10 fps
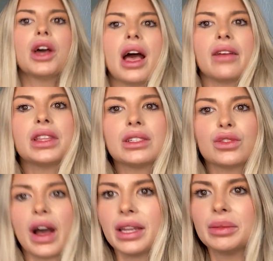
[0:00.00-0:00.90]
Everything's
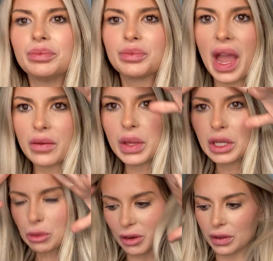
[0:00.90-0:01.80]
fine. Everything
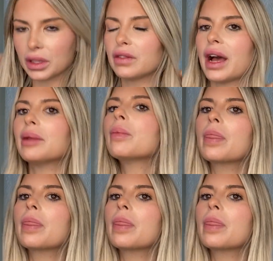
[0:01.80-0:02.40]
is perfectly fine.